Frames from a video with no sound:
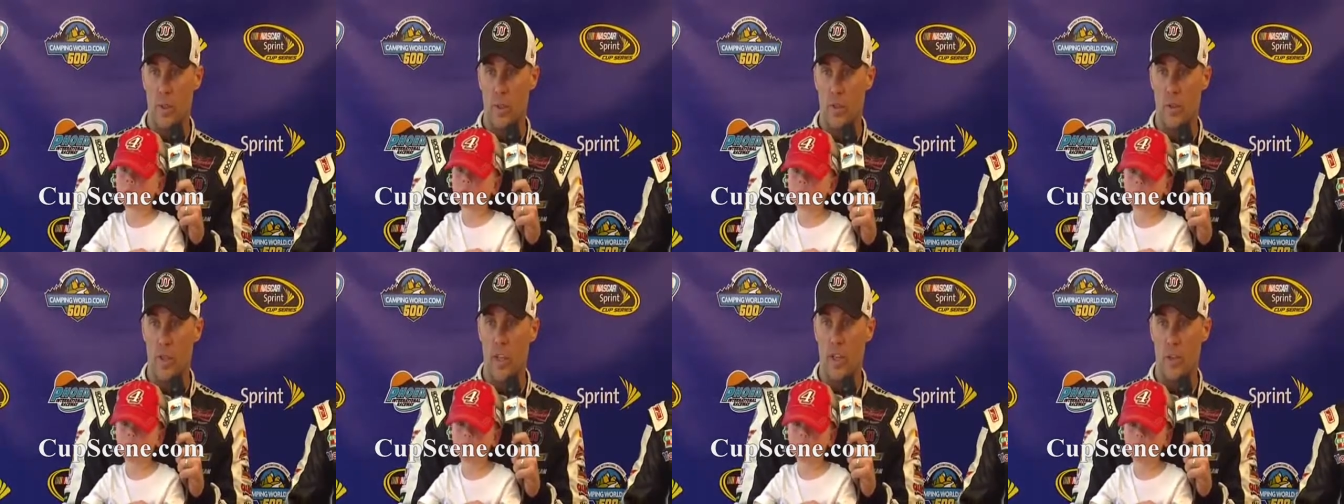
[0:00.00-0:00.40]

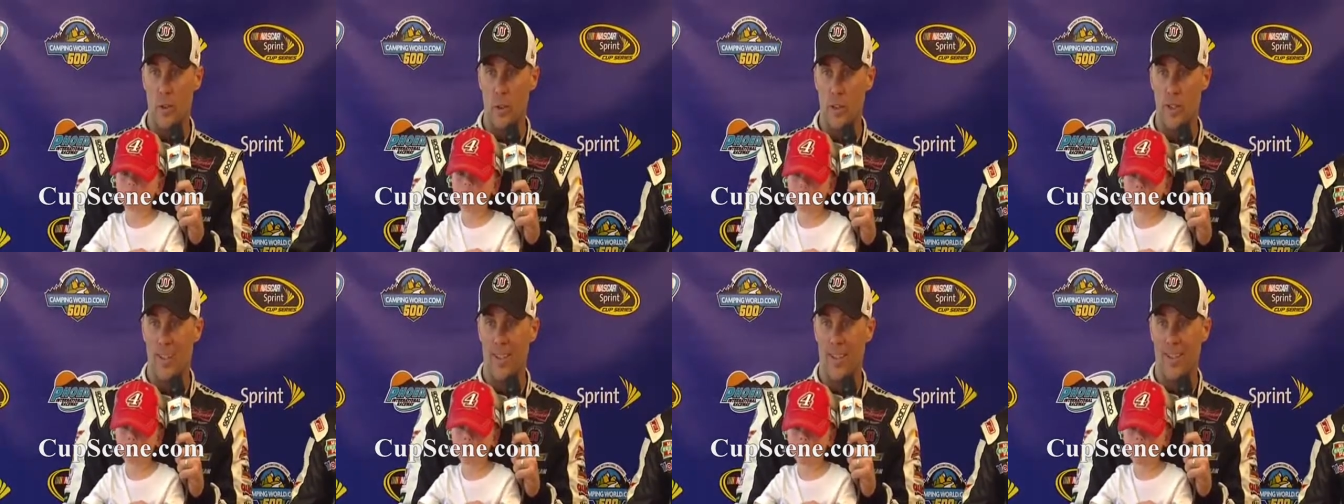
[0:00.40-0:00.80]
be
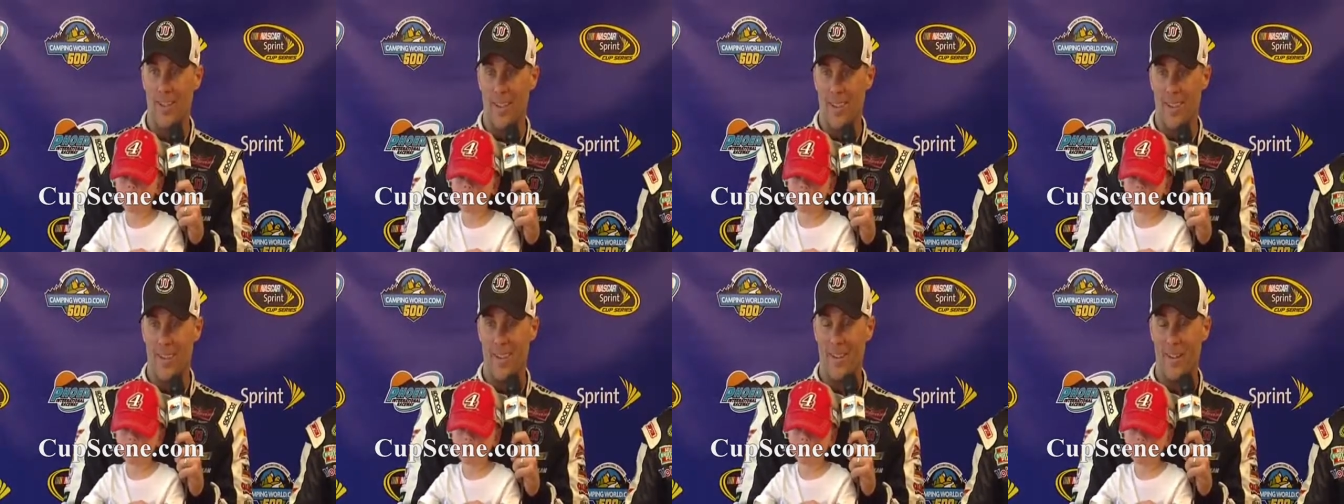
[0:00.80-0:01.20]
sketchy,
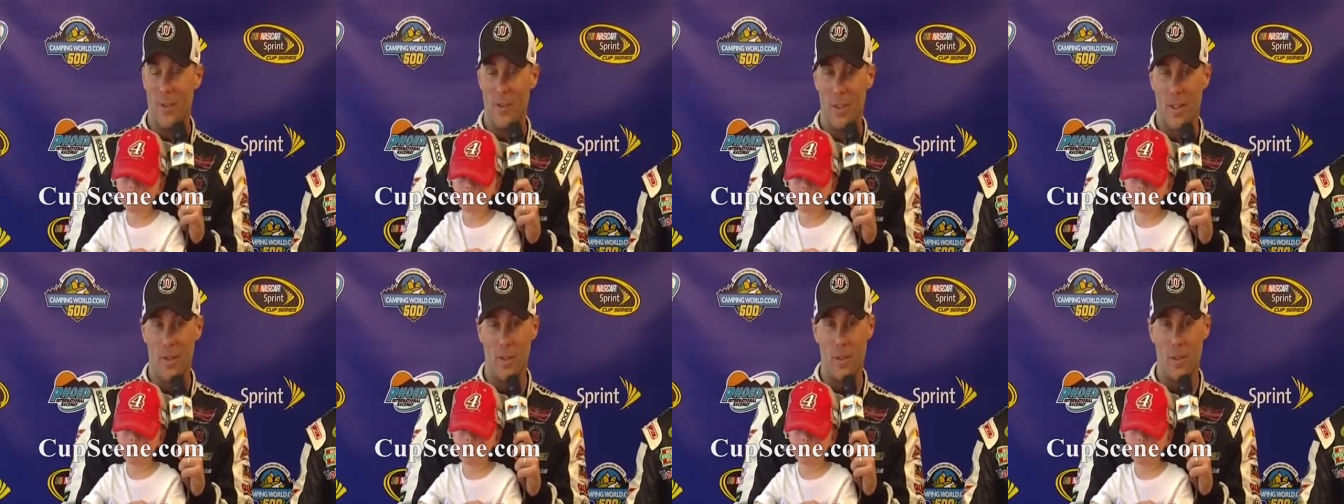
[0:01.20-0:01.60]
to
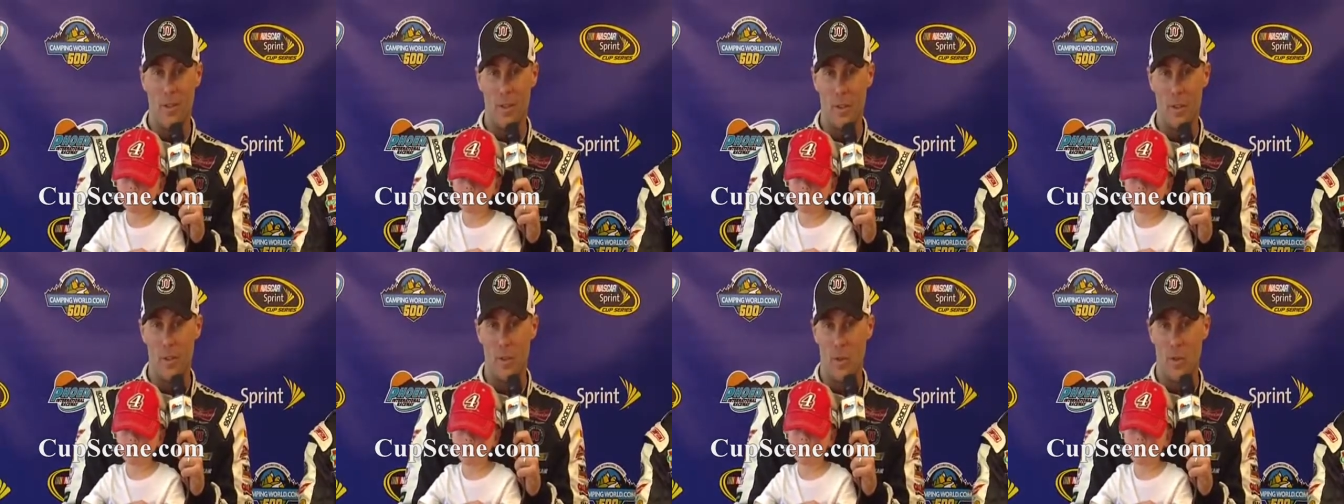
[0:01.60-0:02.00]
say the
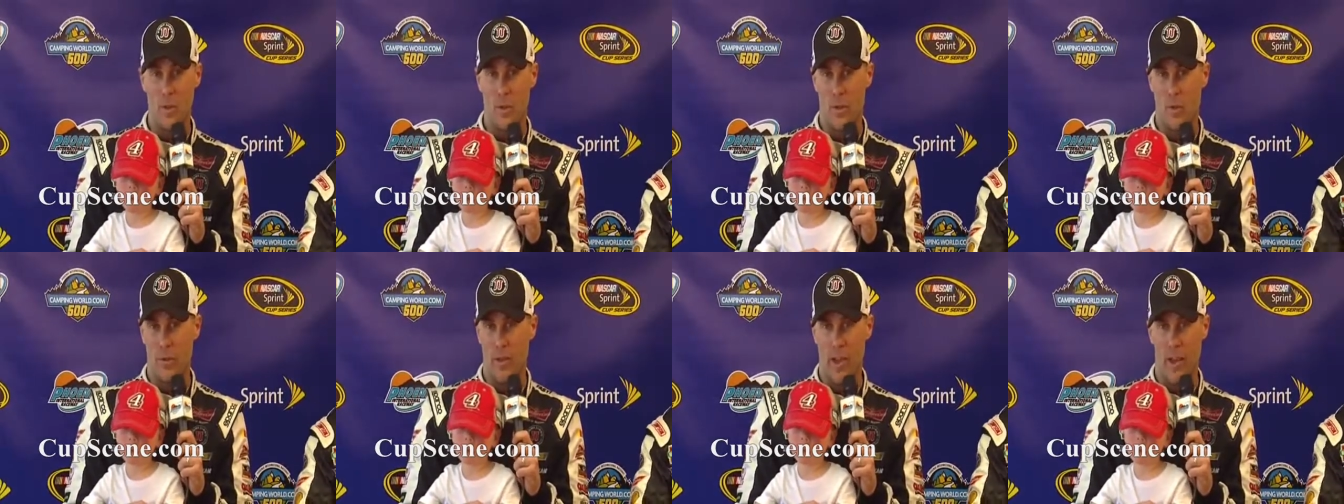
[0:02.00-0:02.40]
least, just
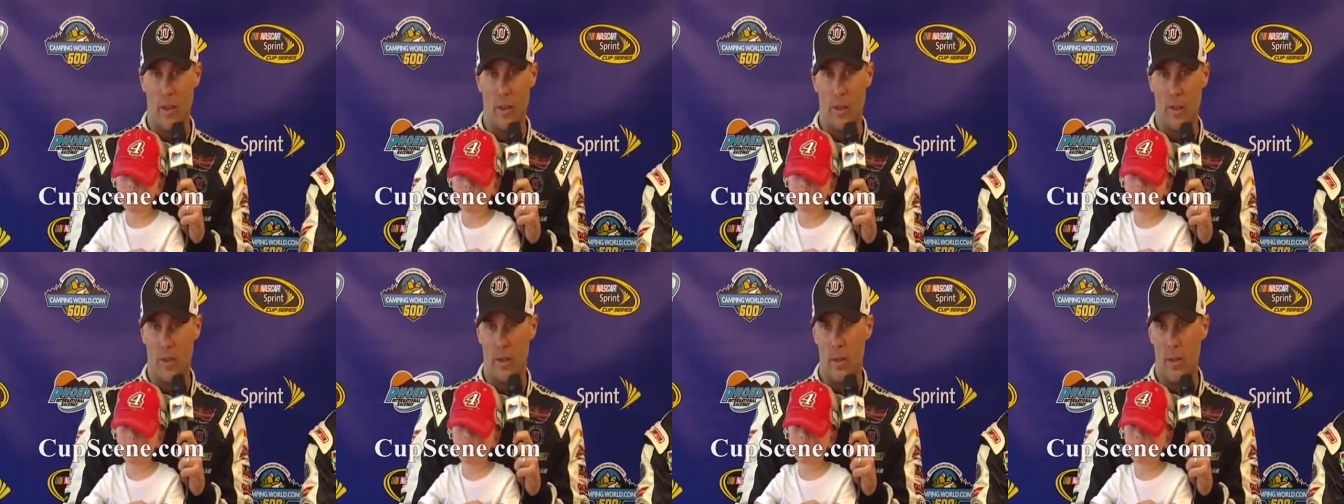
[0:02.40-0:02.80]
for the
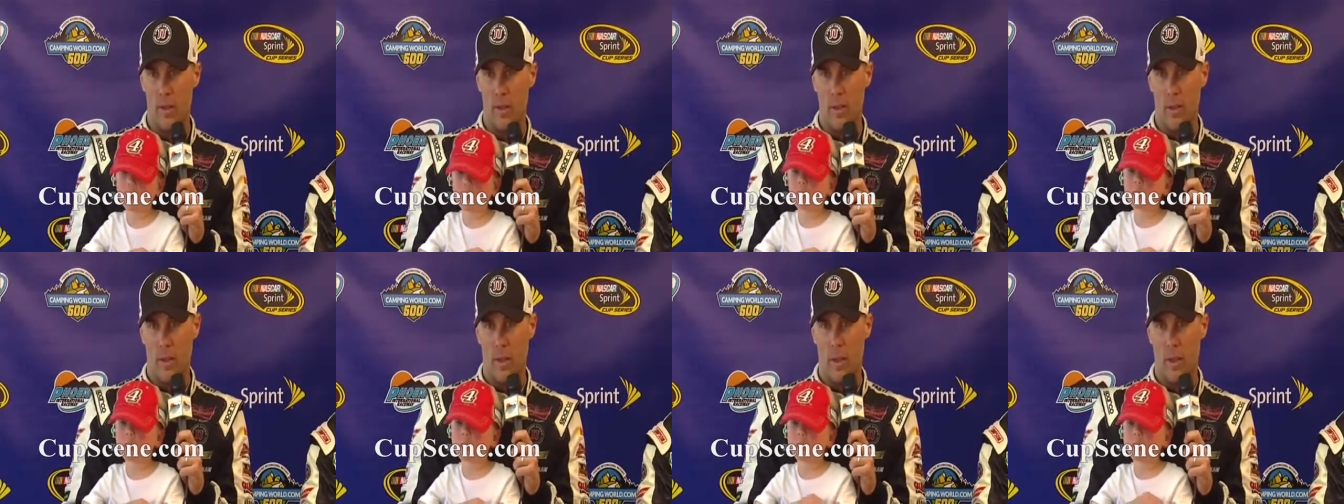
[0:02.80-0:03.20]
fact that
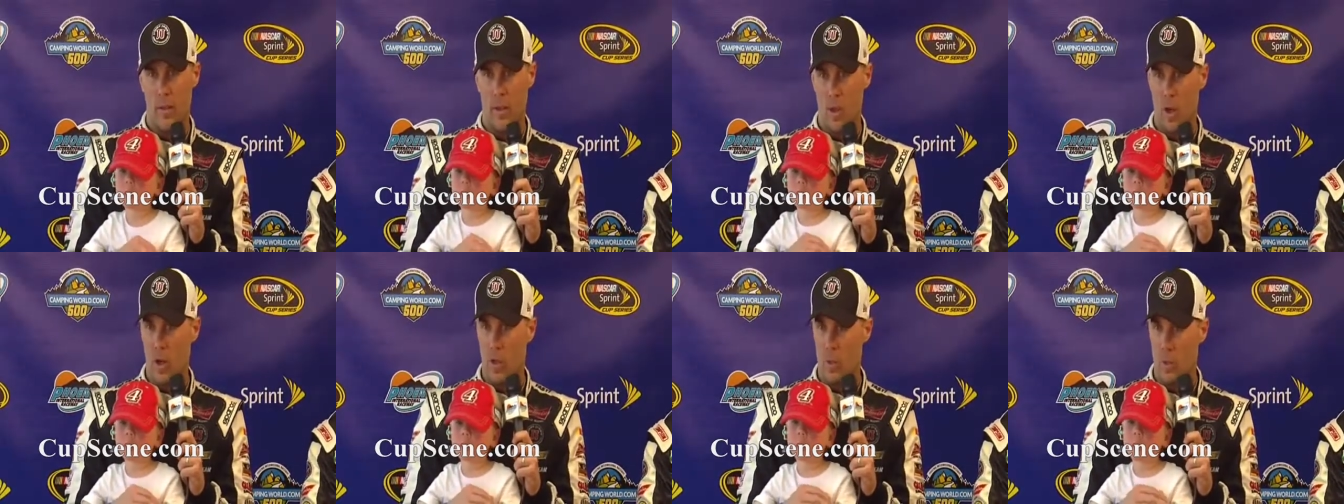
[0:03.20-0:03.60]

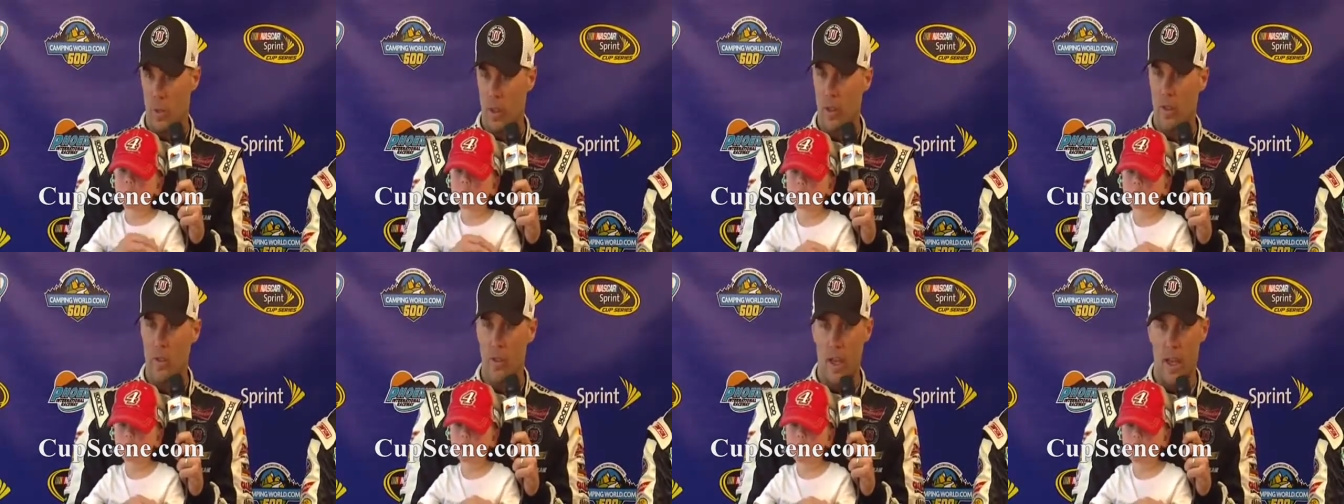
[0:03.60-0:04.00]
the cars were
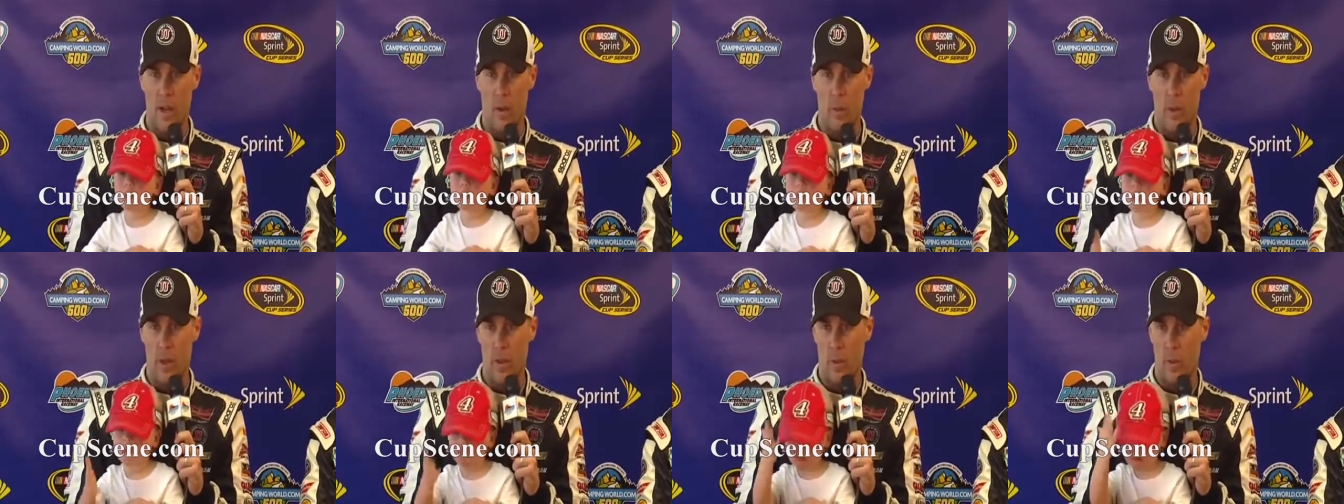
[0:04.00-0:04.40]
going to slide
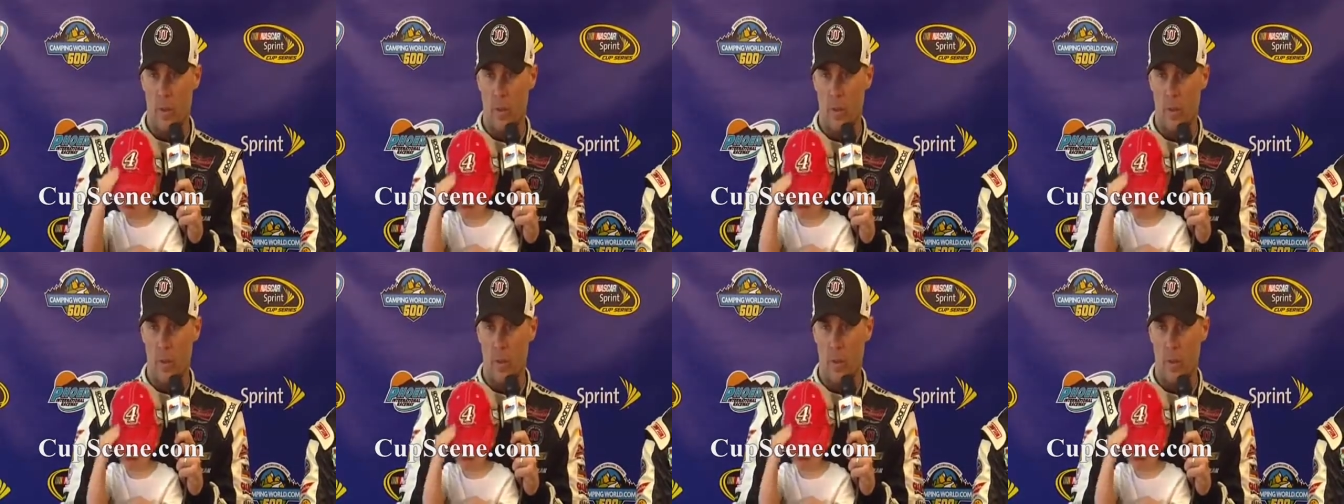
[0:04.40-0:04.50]
around.